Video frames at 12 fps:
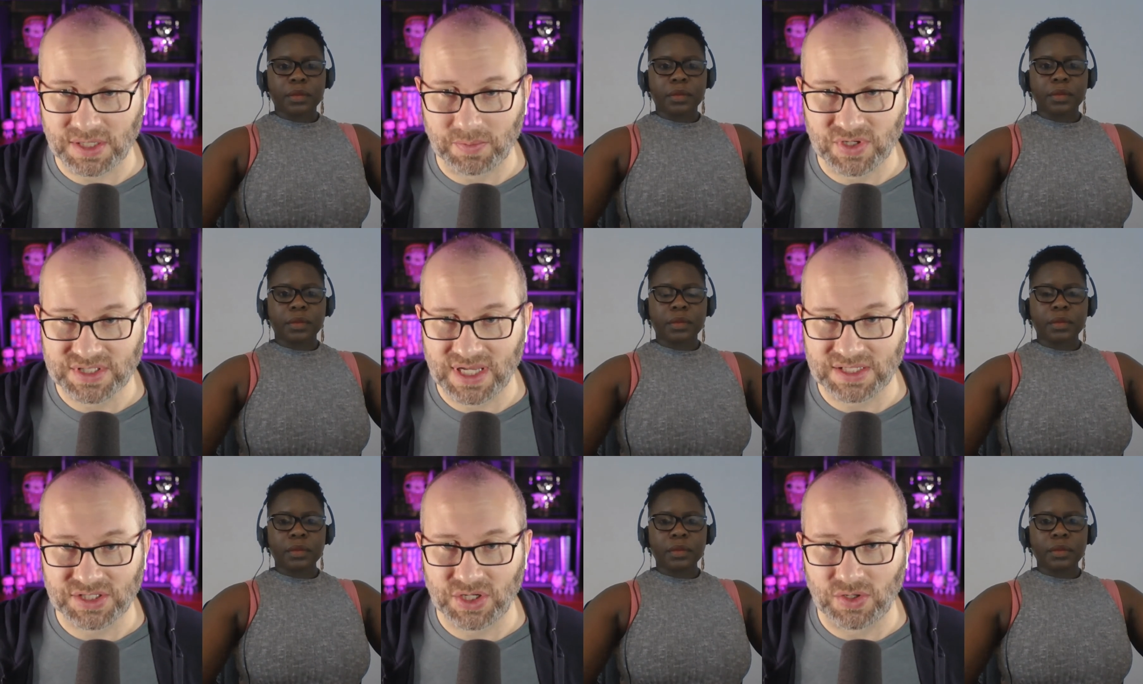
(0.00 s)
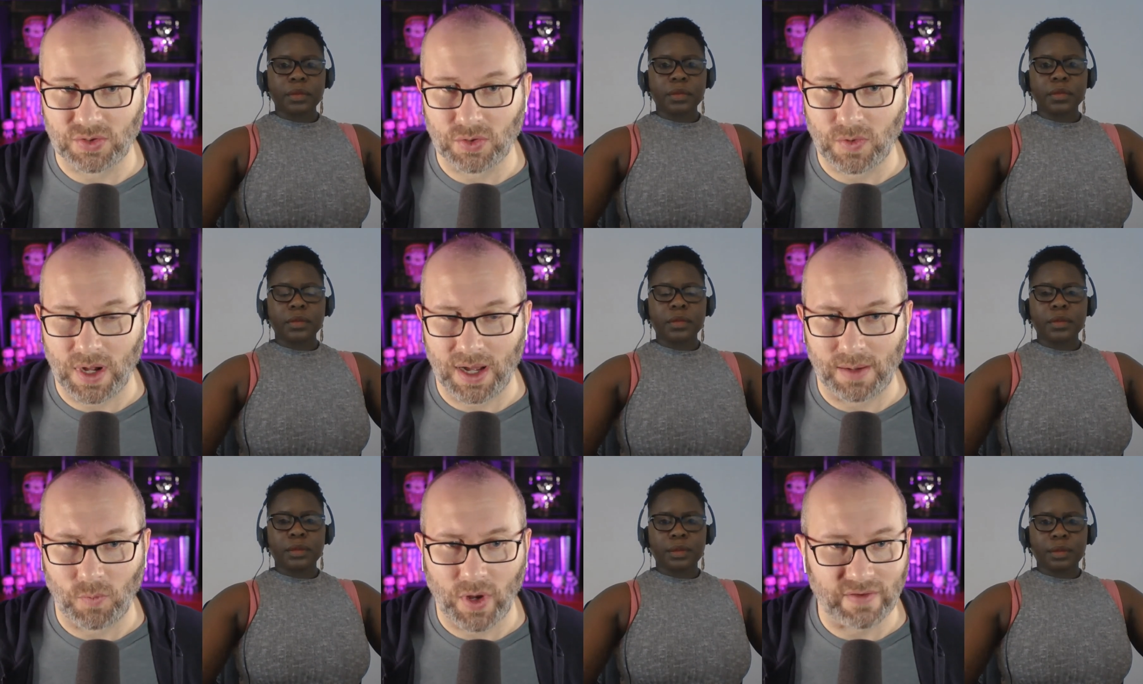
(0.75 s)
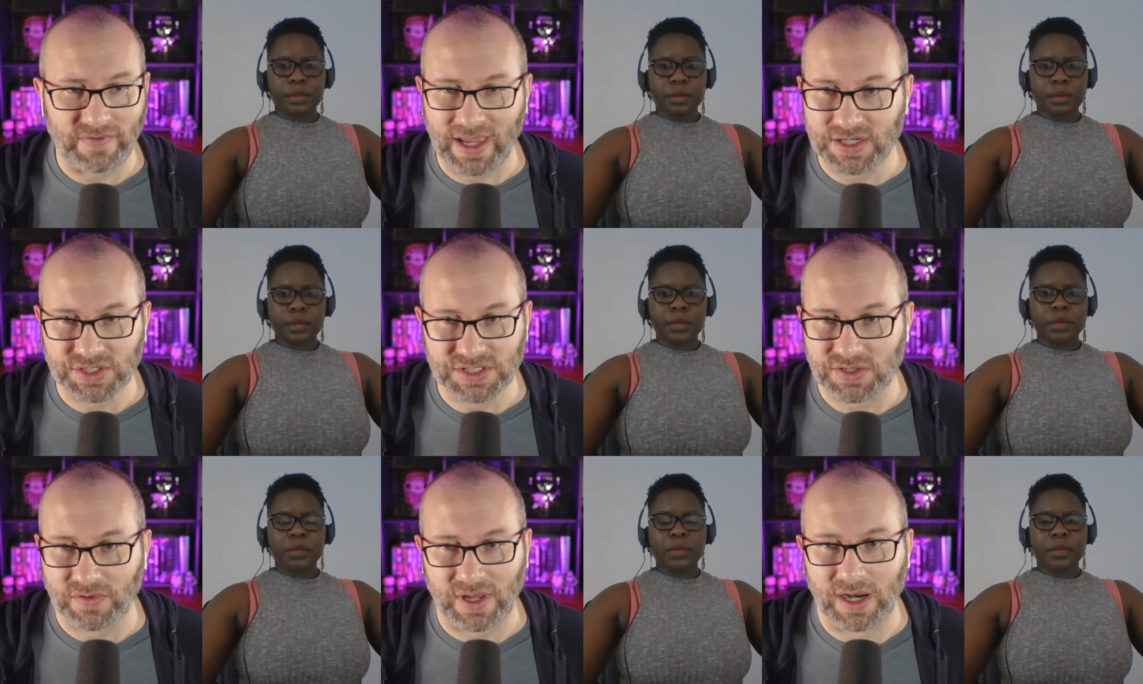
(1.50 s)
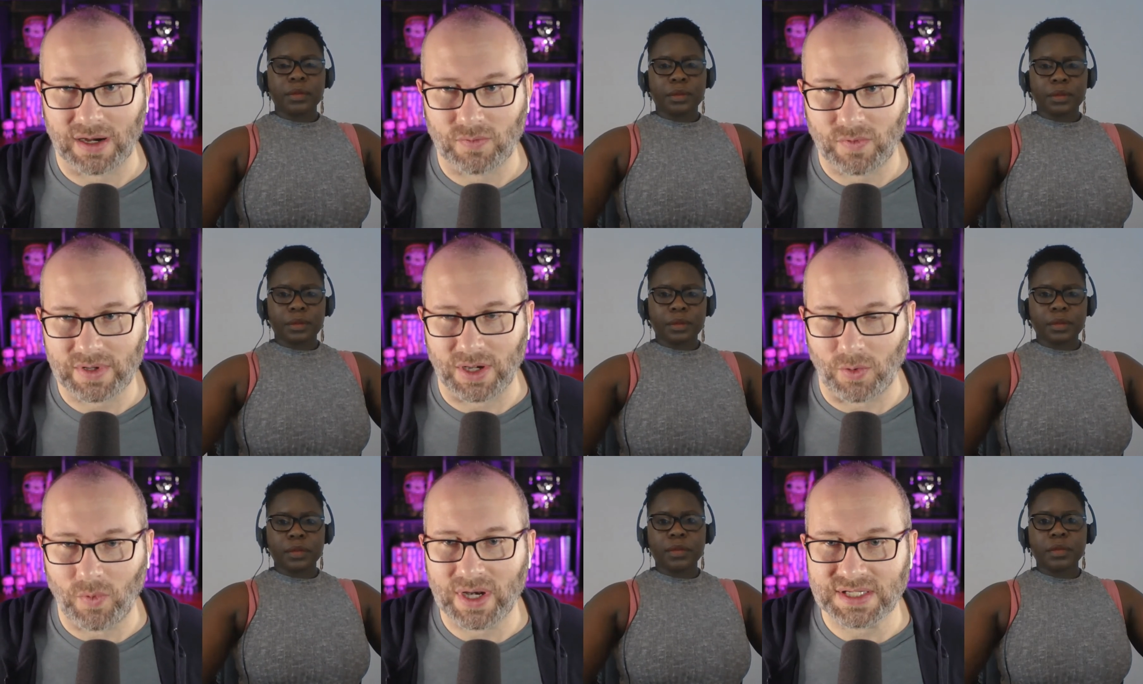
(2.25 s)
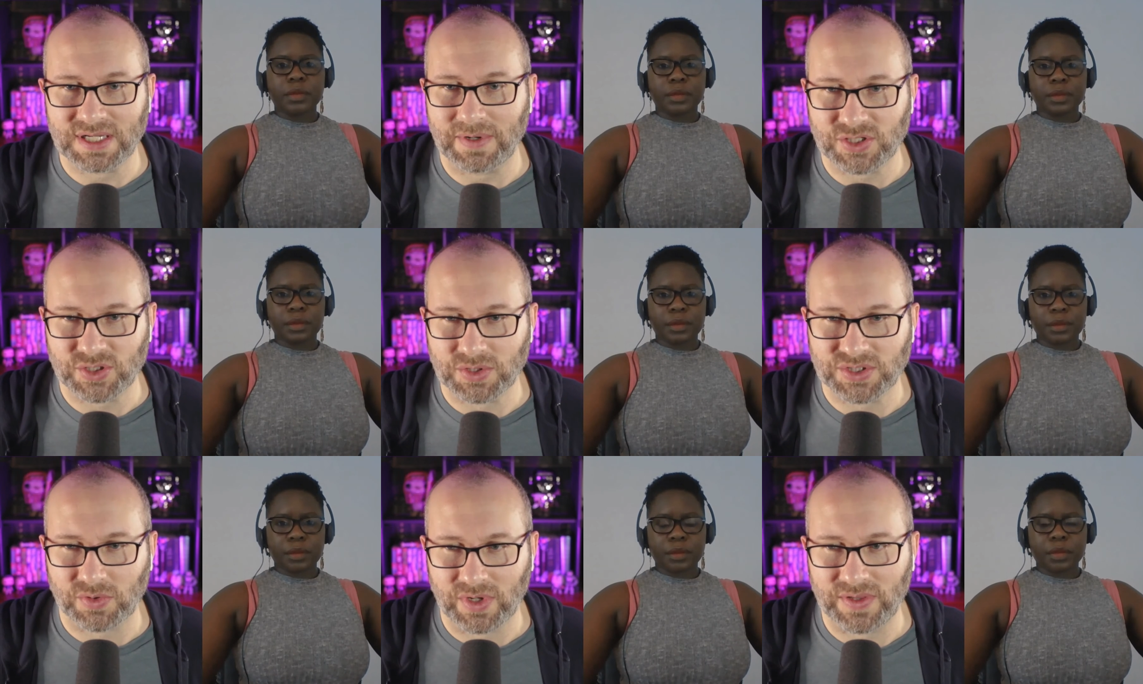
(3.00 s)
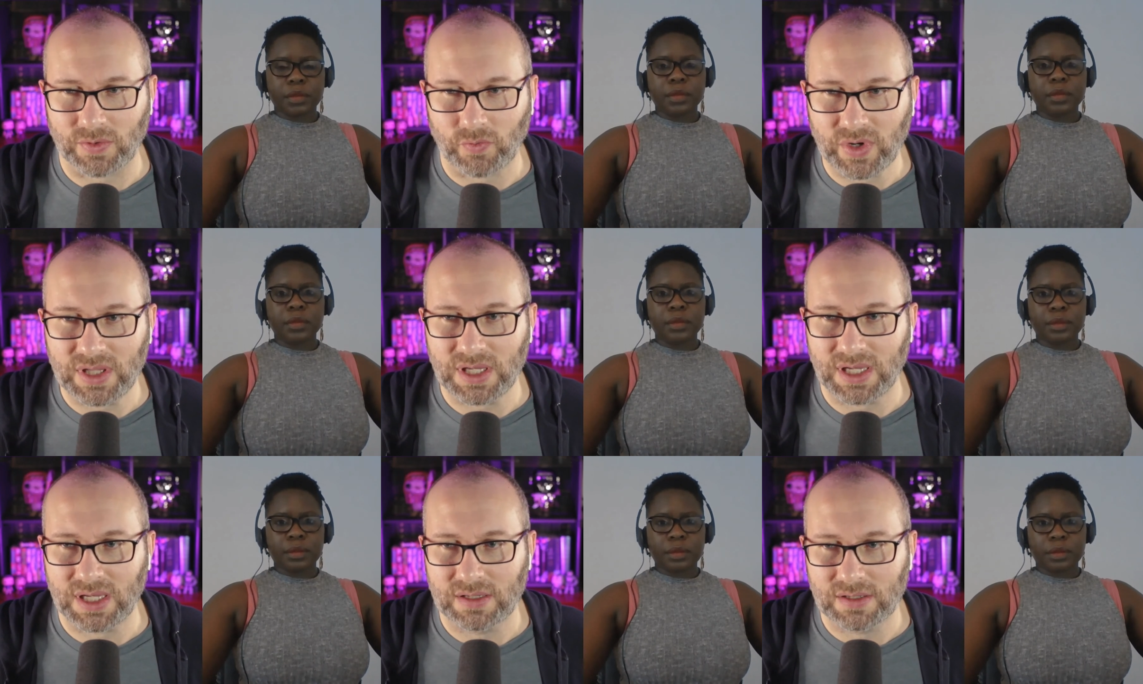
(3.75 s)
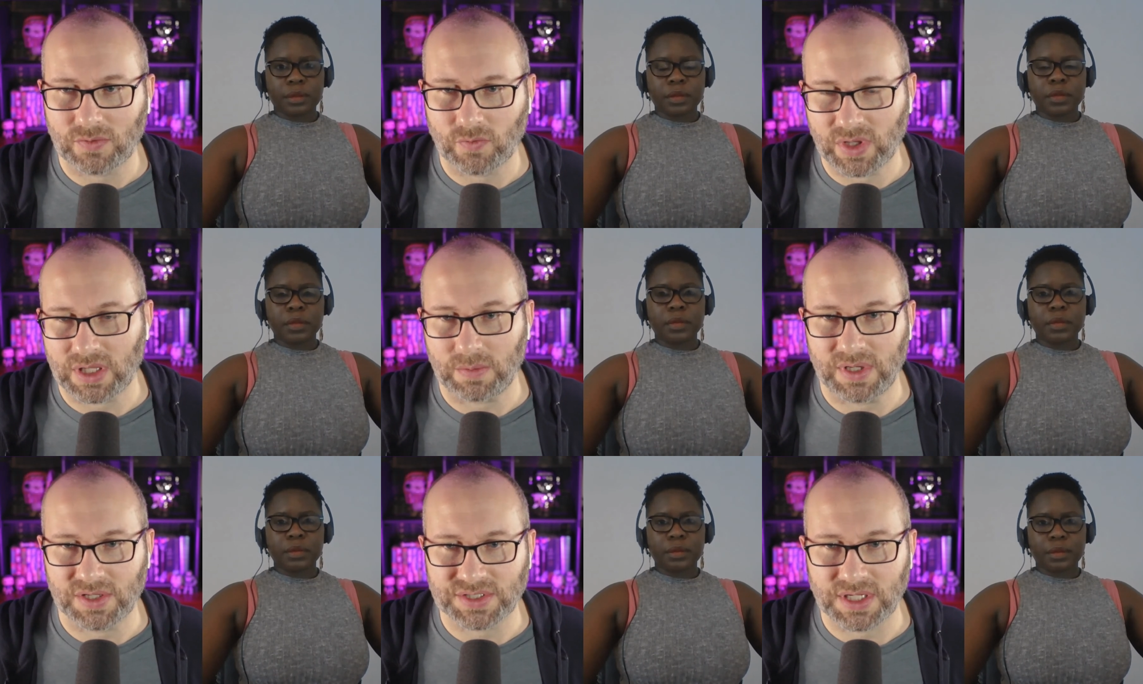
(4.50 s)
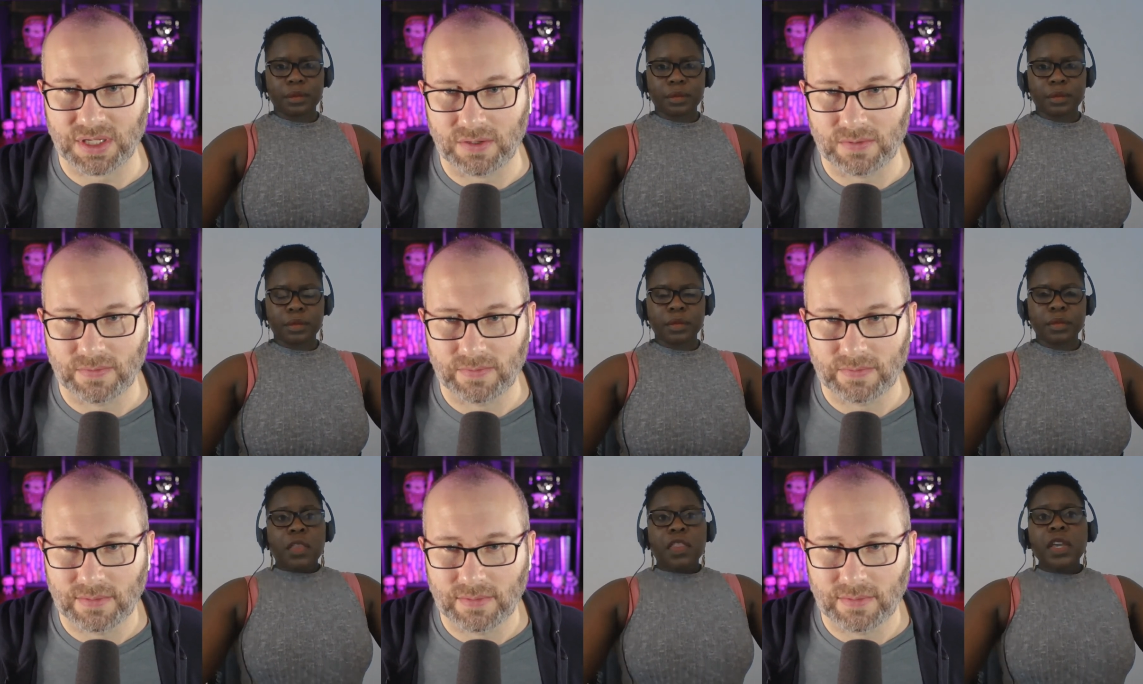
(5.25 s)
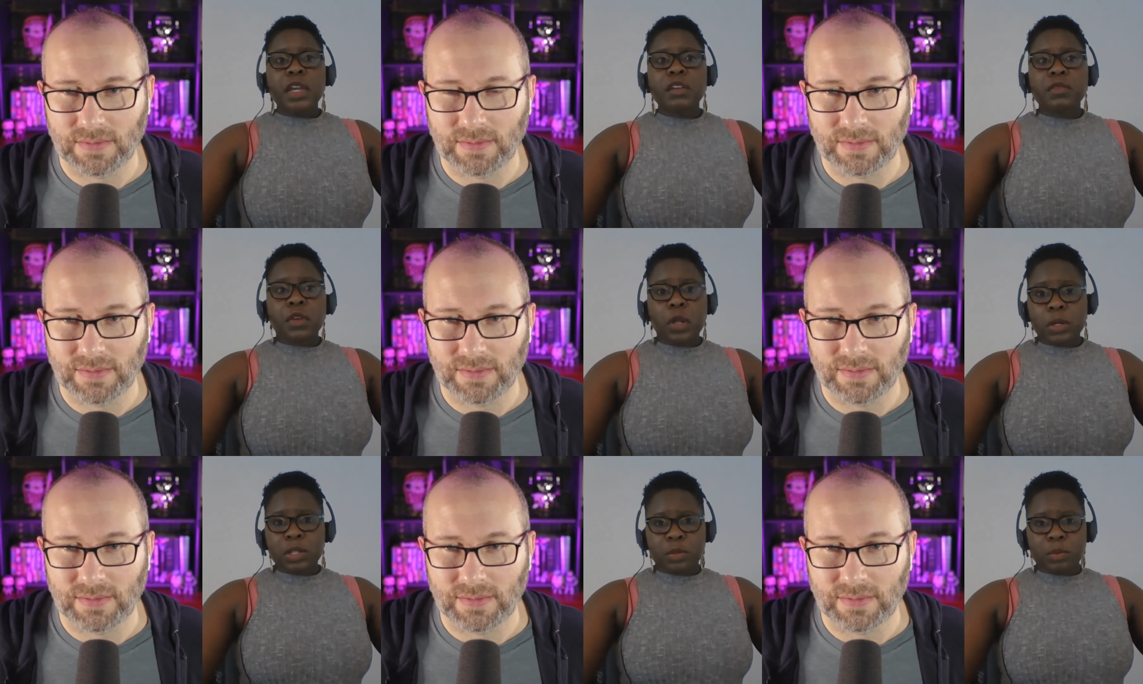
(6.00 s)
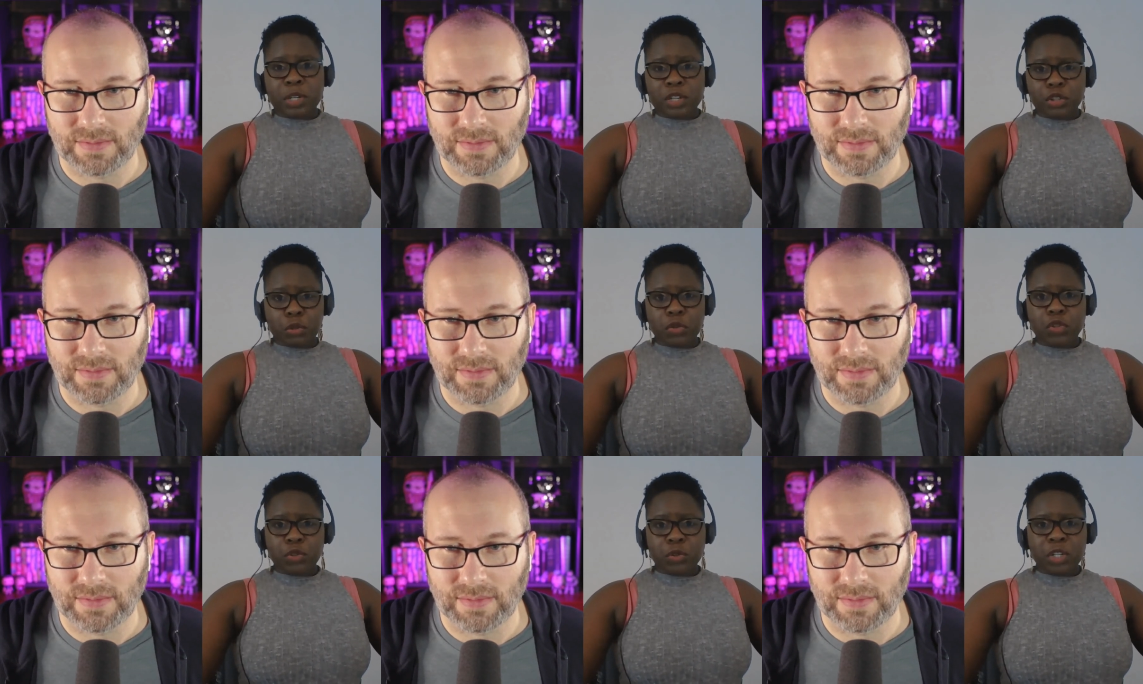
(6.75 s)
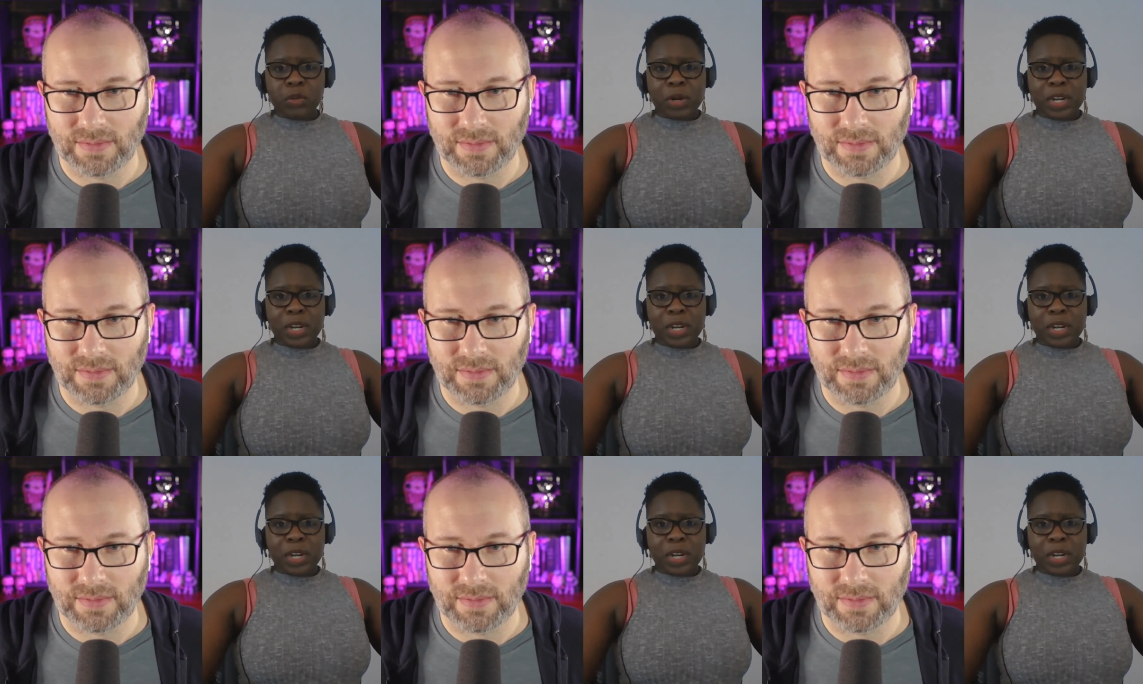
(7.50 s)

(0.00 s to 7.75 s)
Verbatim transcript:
Speaker 1: it presents you? Um, what advantages are there? What, you know, what is it about short story that really, really appeals to you?
Speaker 2: I think I've always been a short story